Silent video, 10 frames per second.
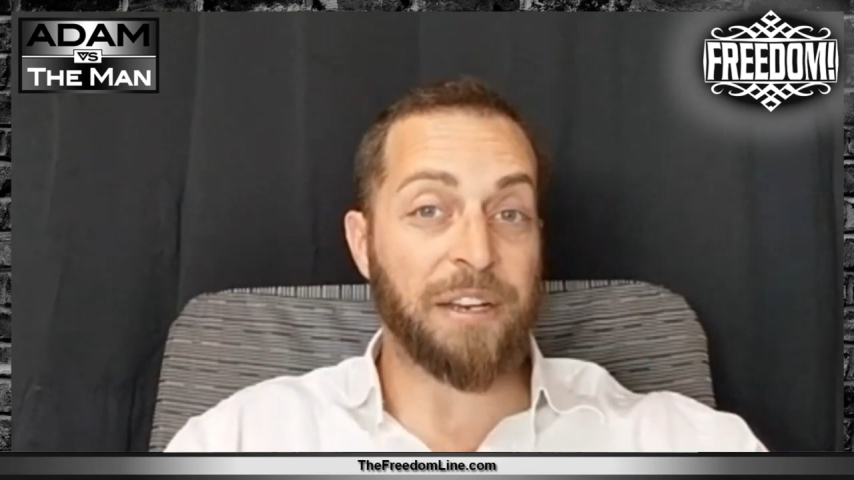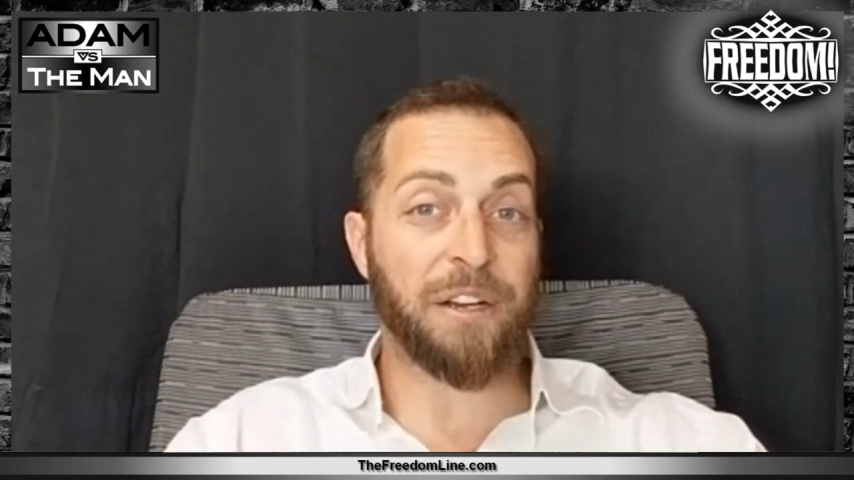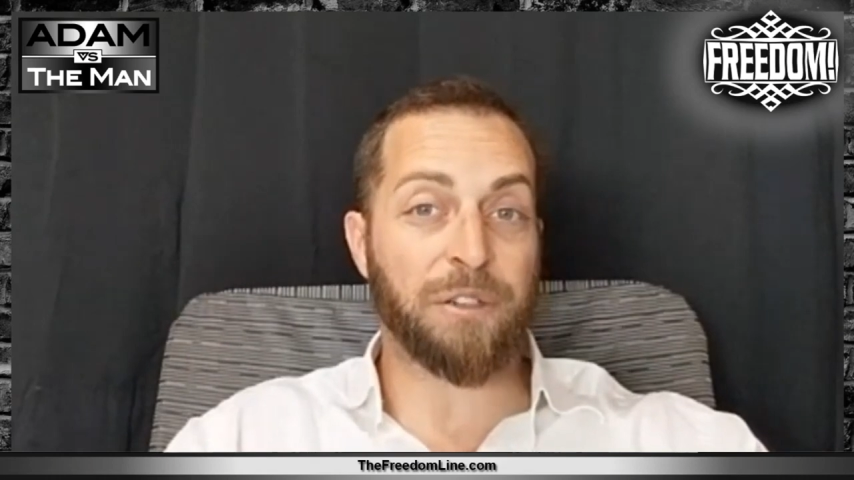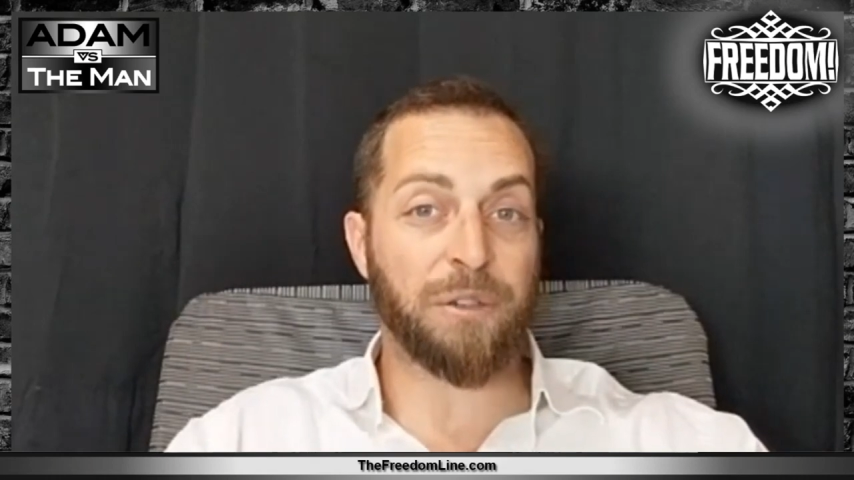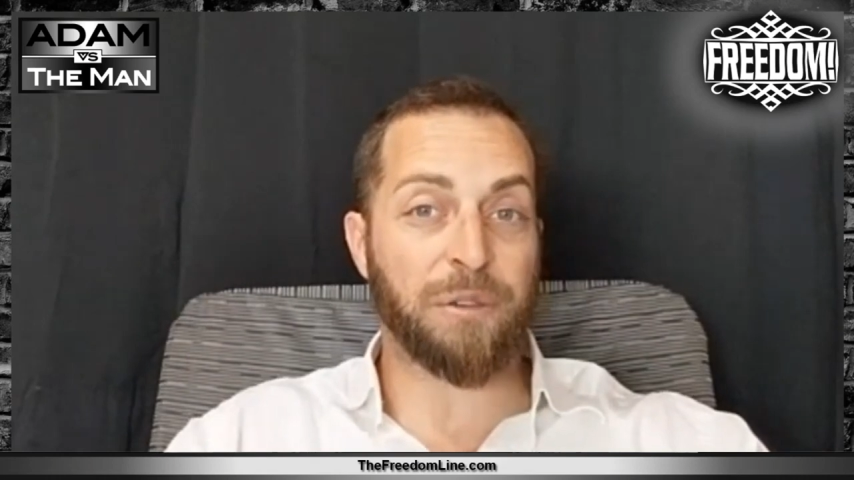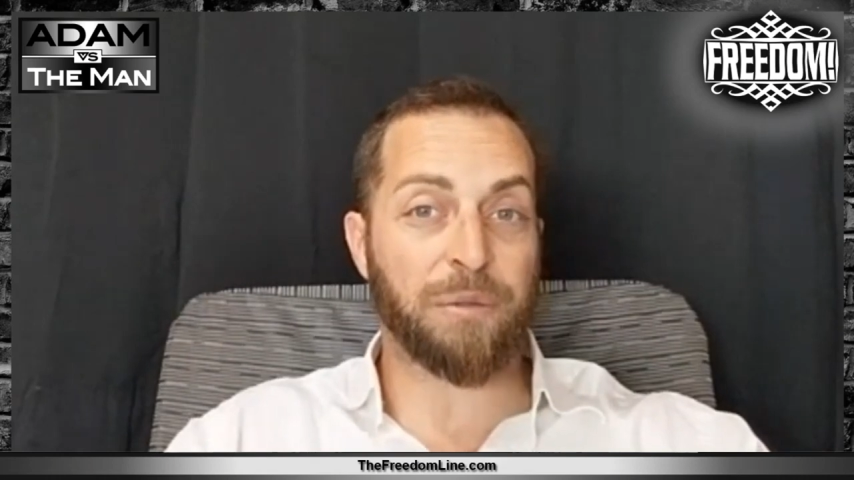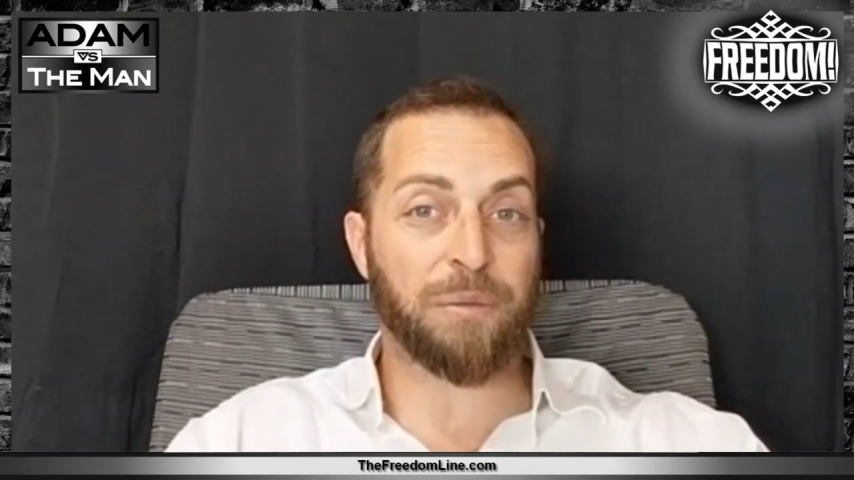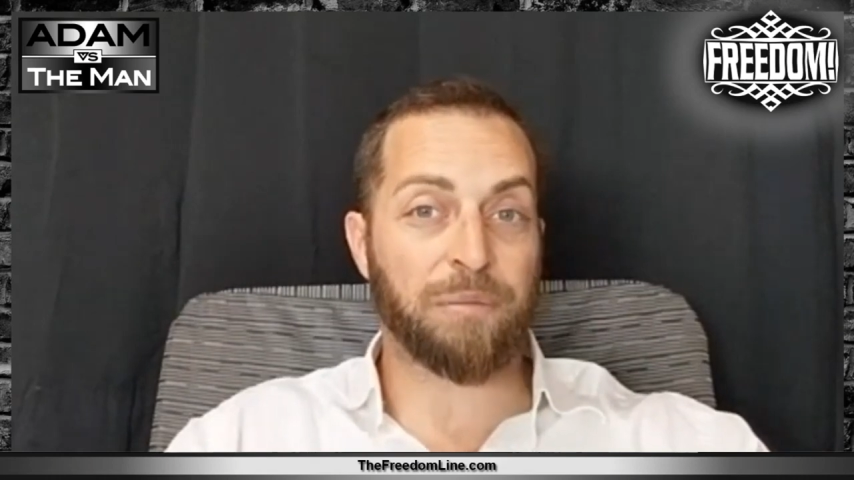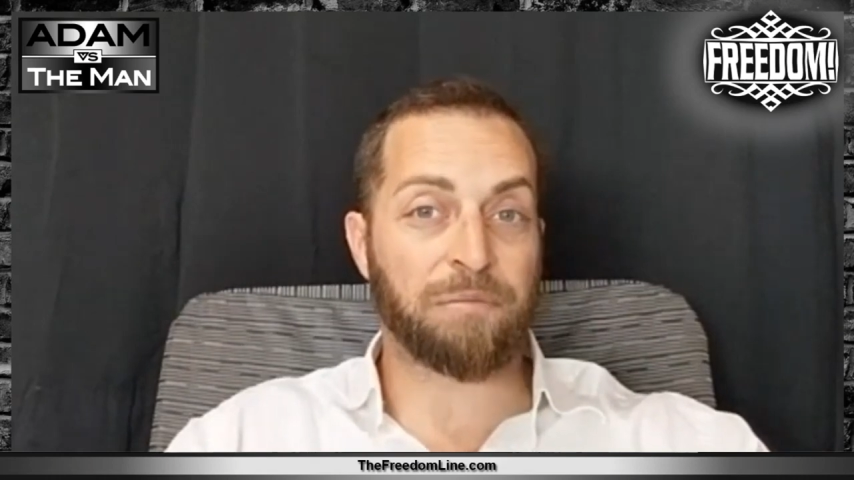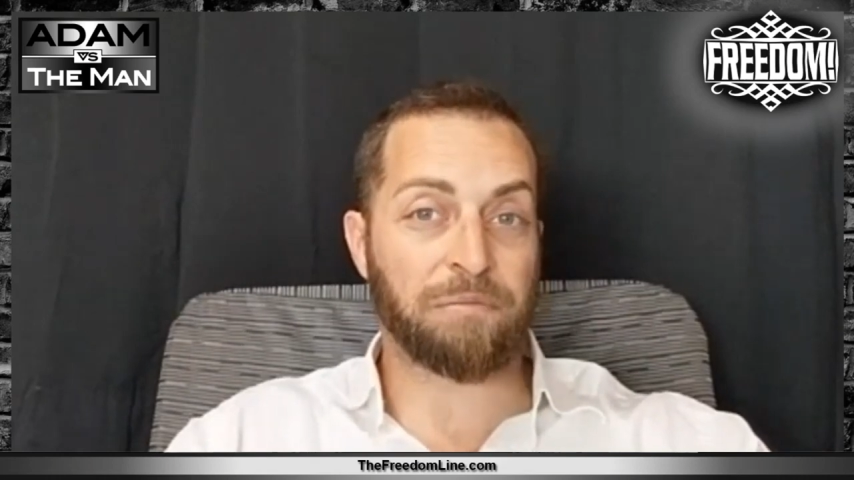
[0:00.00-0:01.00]
years,
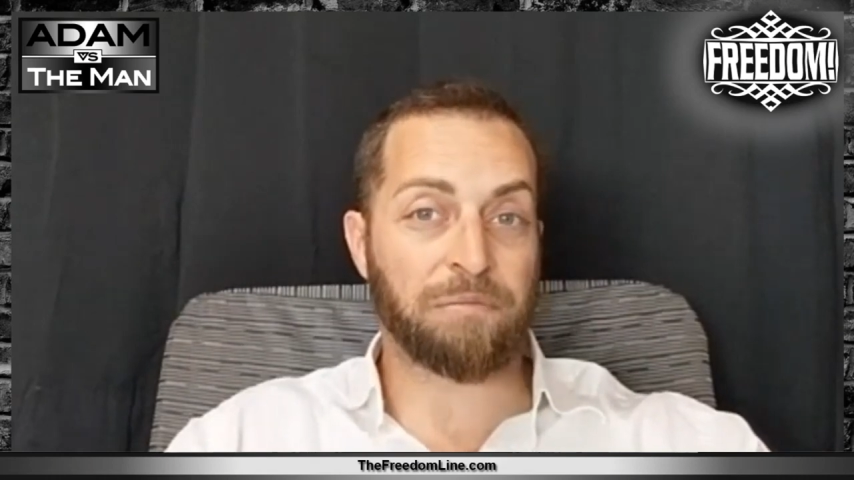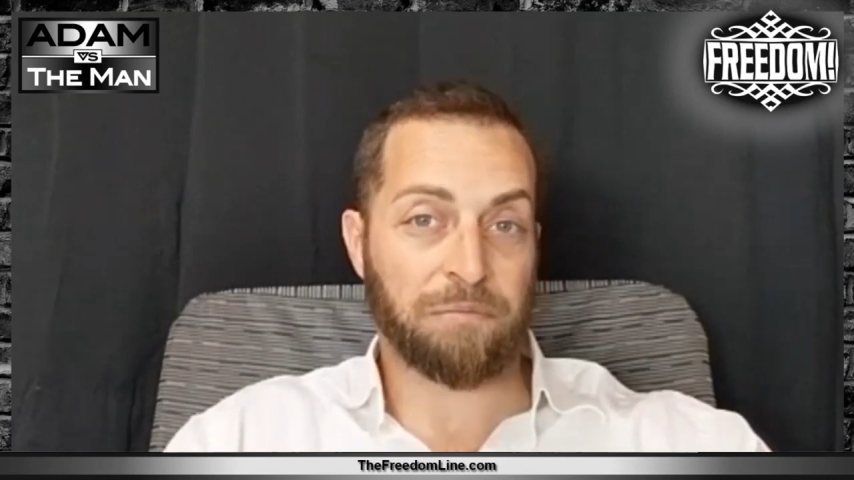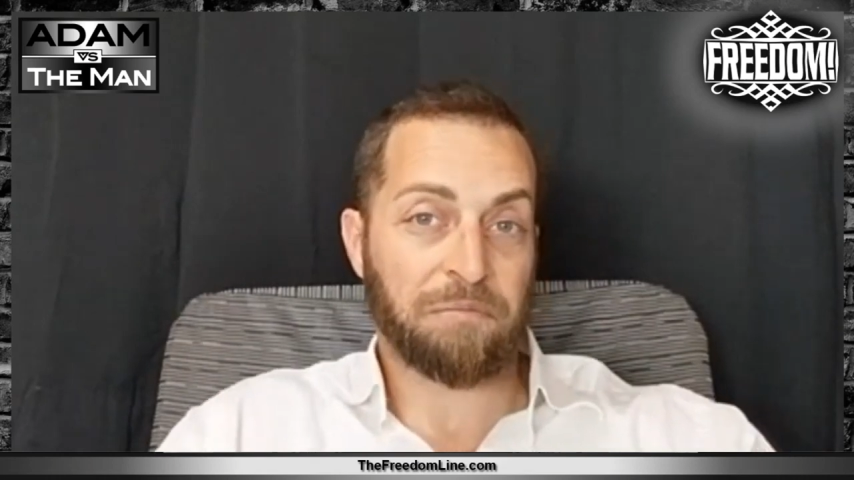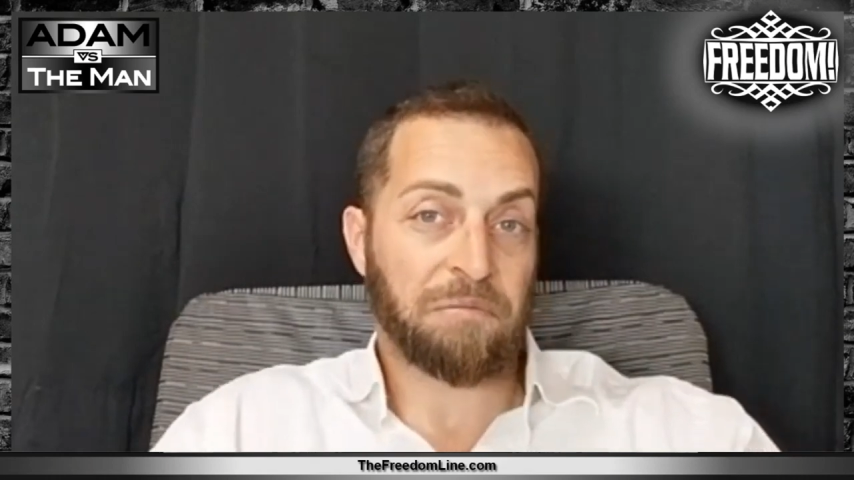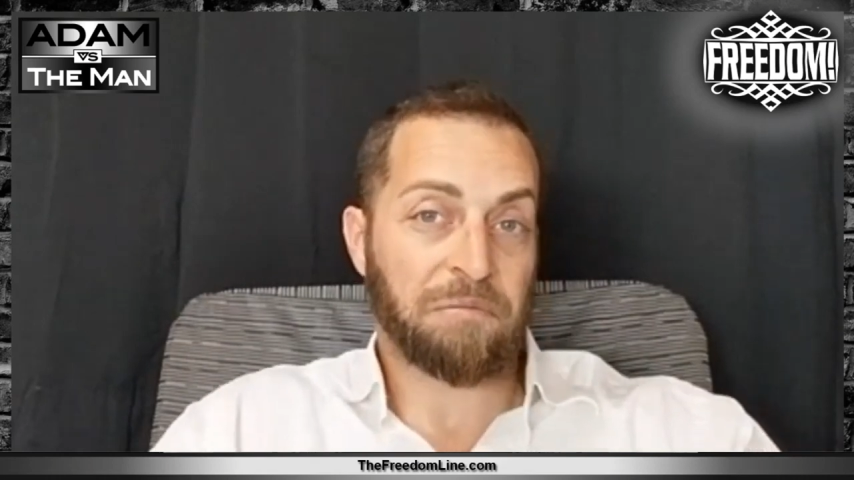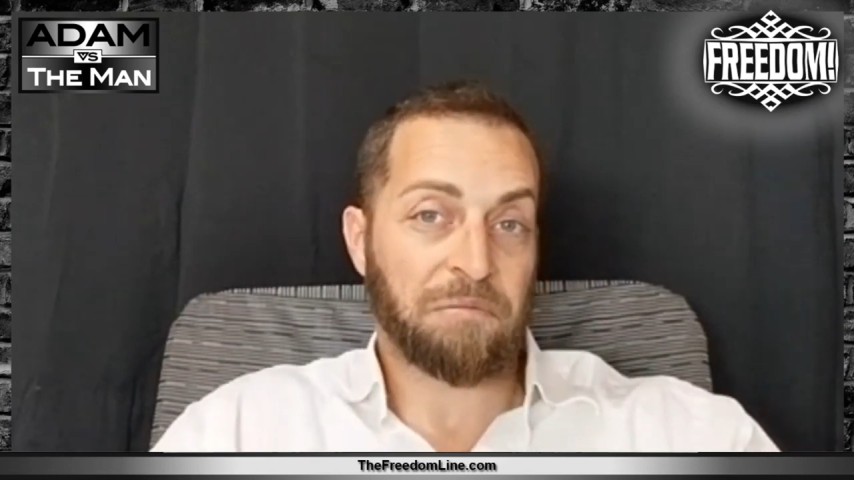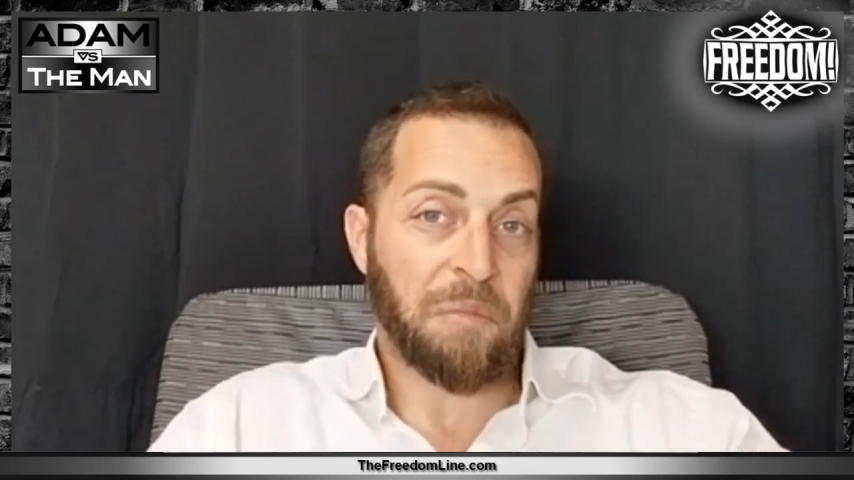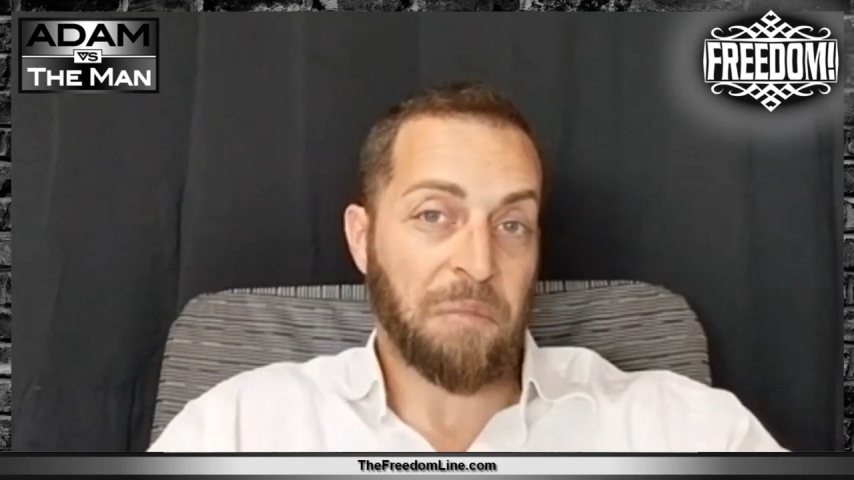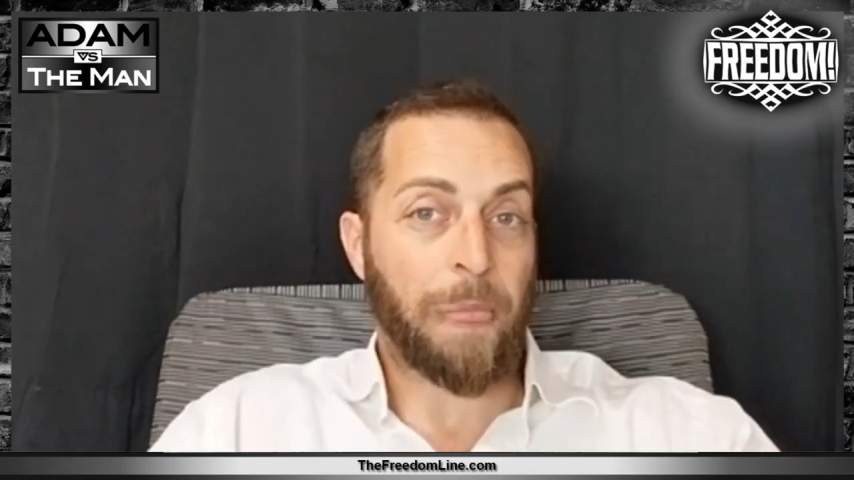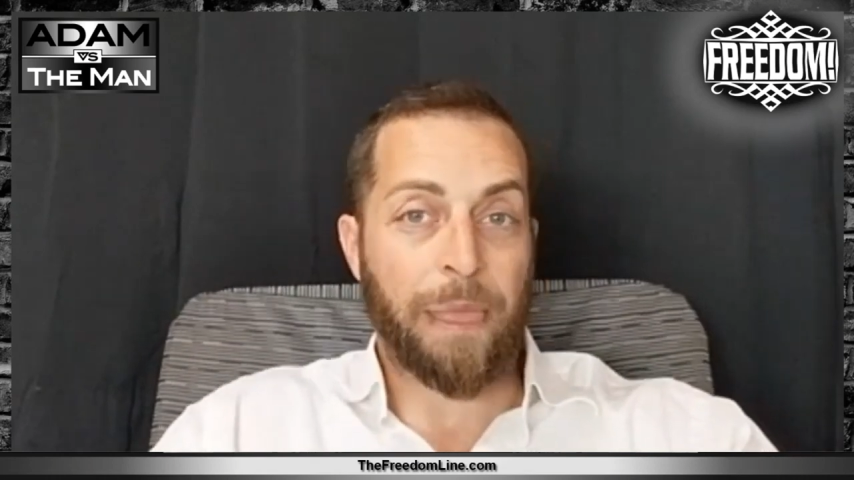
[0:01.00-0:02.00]

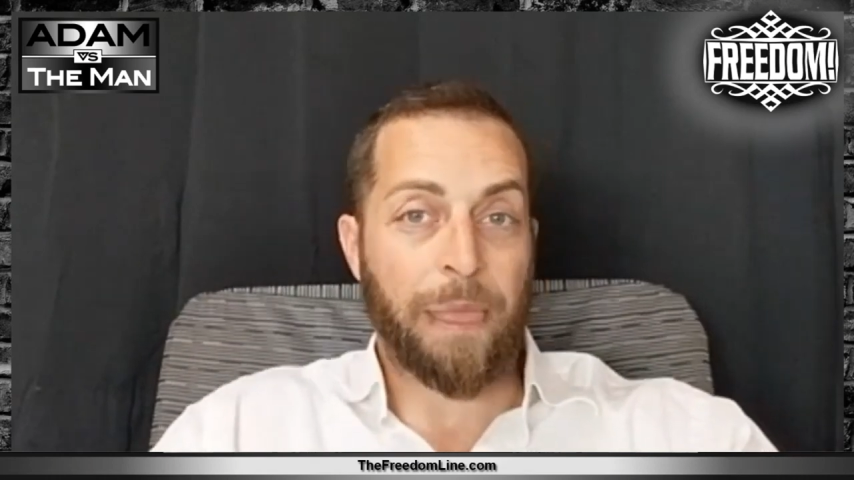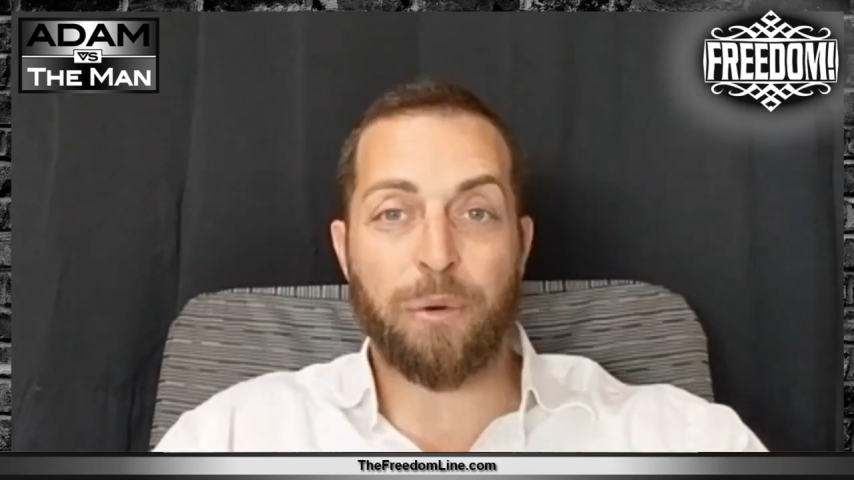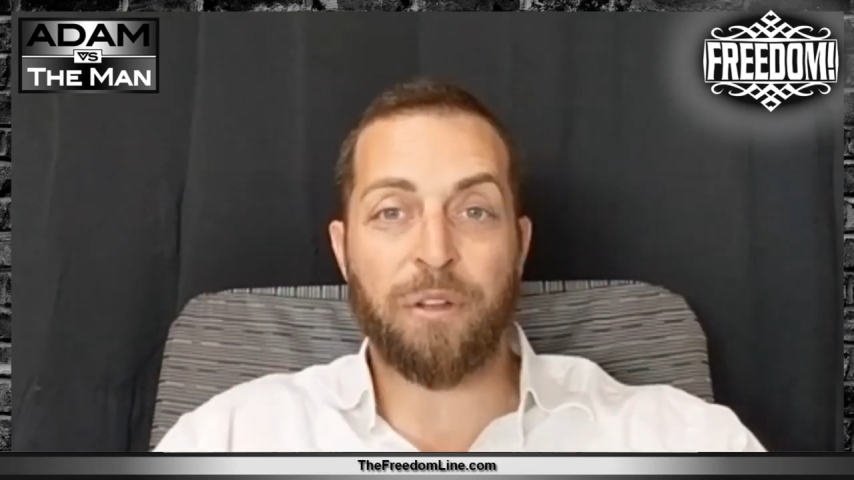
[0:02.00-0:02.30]
we will have